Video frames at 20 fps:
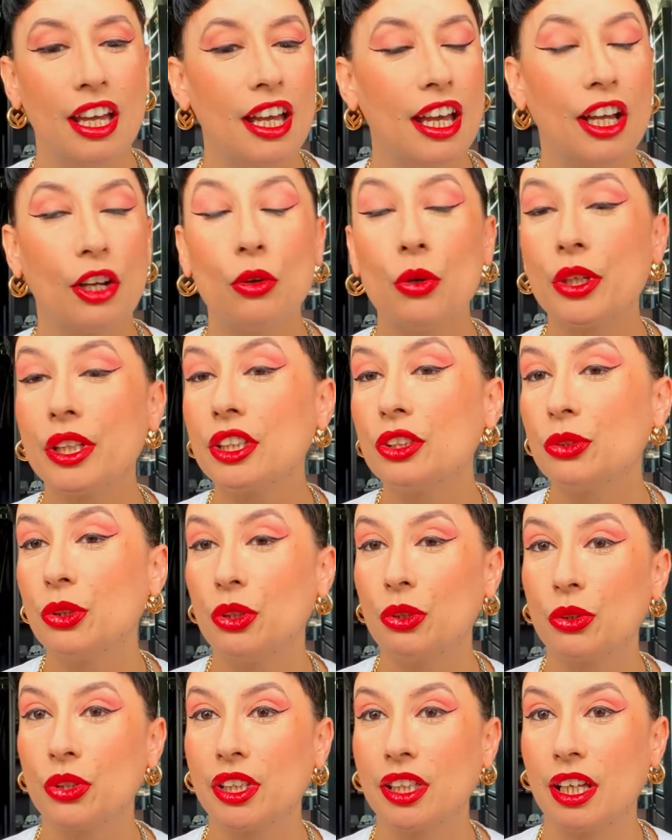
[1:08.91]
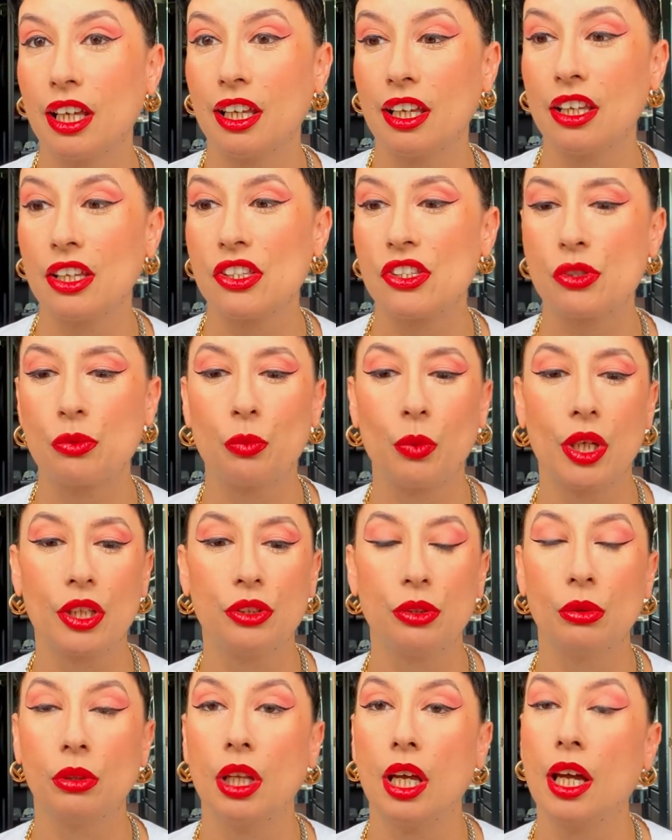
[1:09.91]
according to your taste,
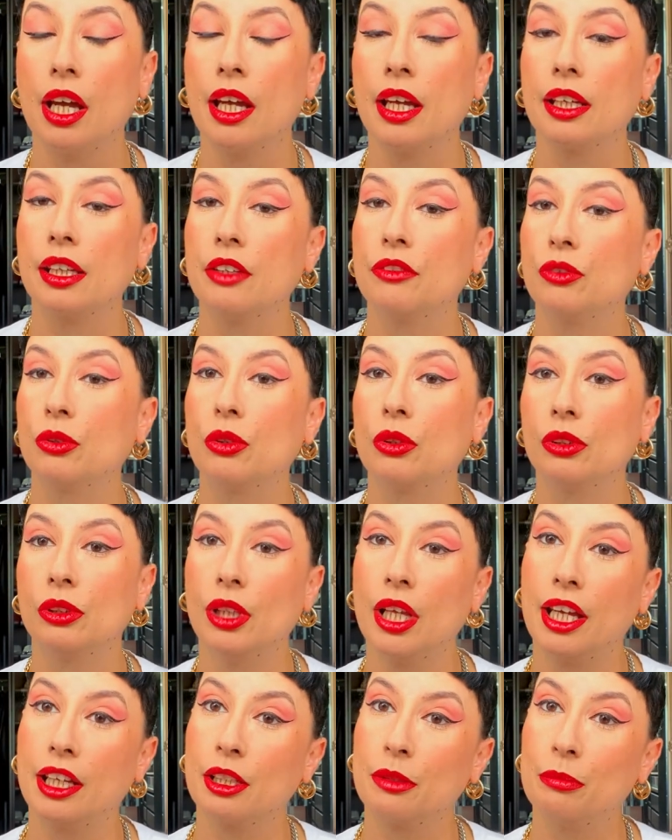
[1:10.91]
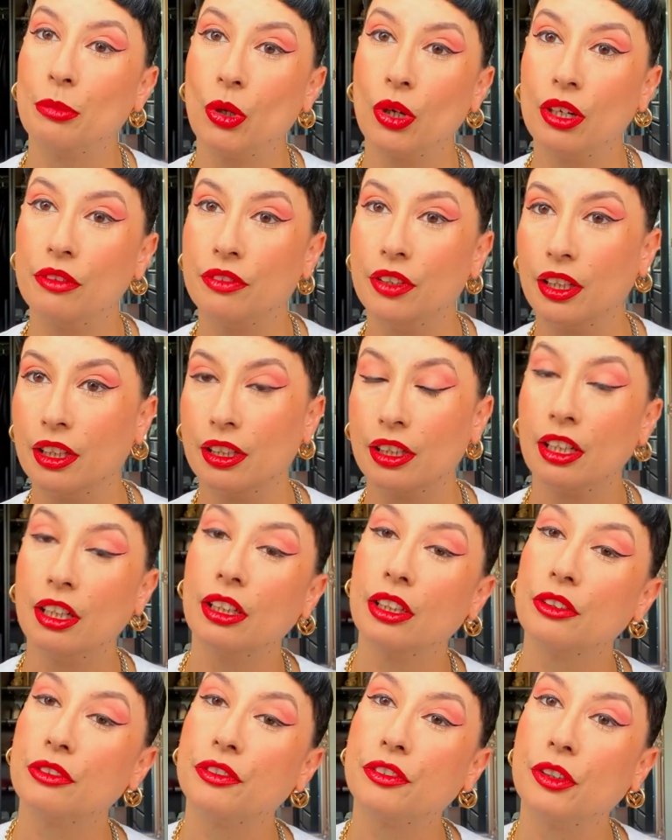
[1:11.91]
what you like, if you like more of a
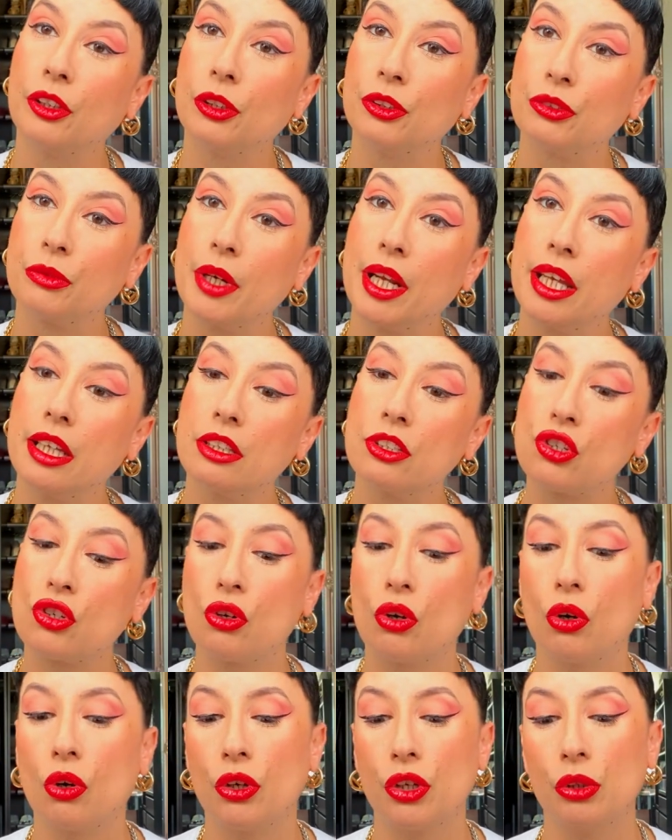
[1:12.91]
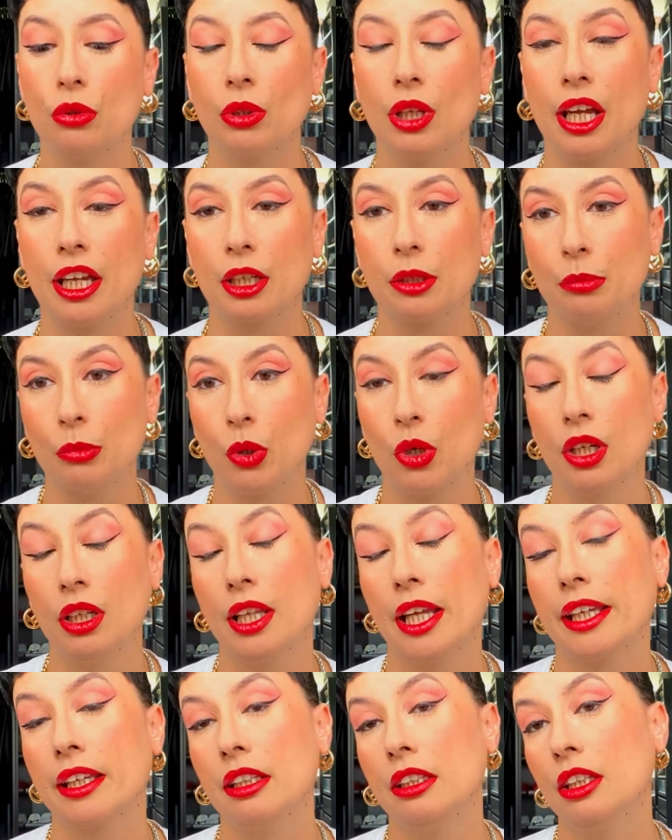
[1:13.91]
colorful trench or you like more
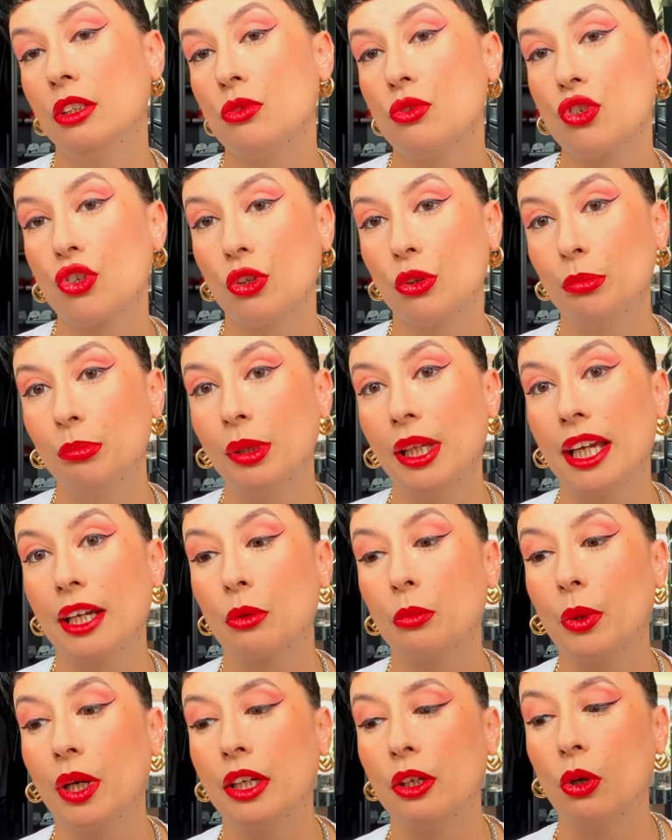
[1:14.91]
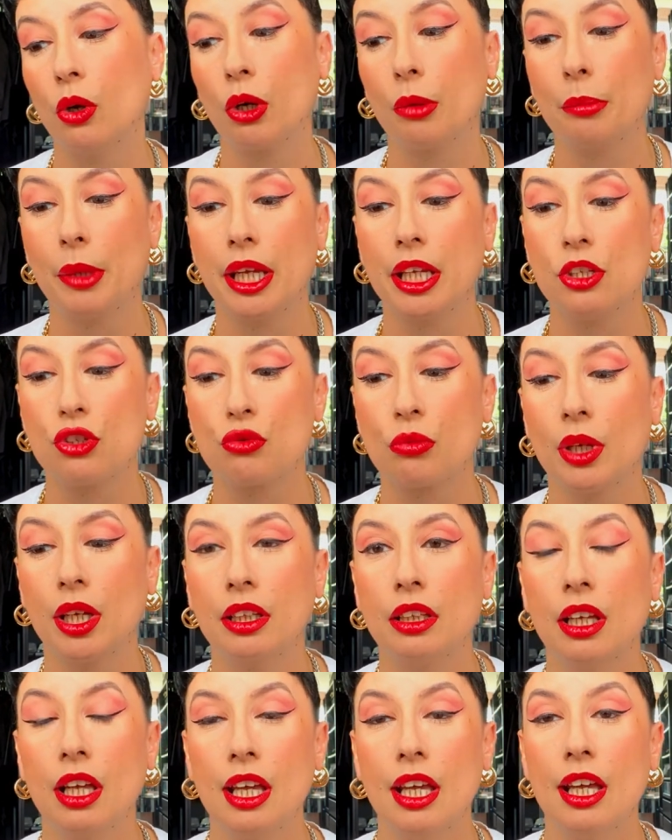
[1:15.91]
like a neutral black one or beige
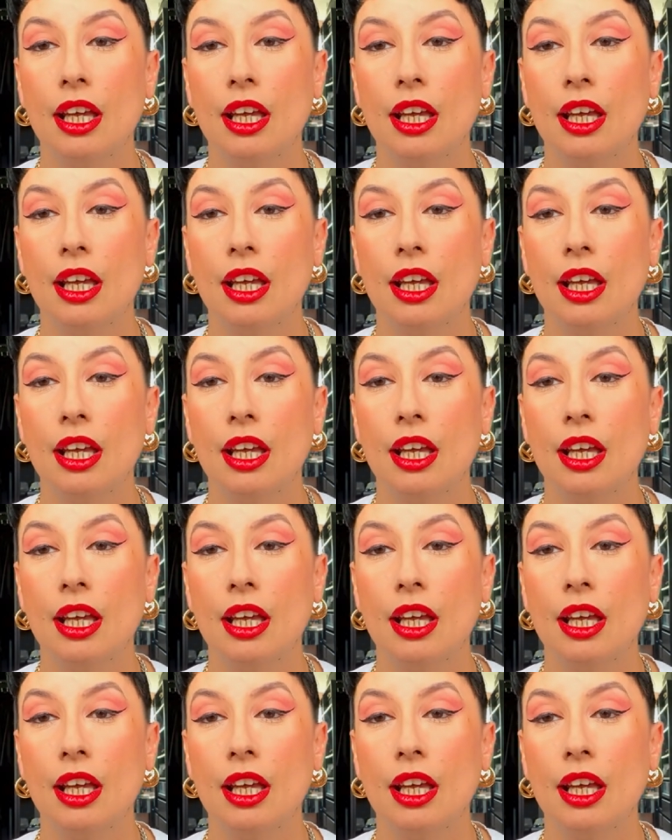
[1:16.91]
one,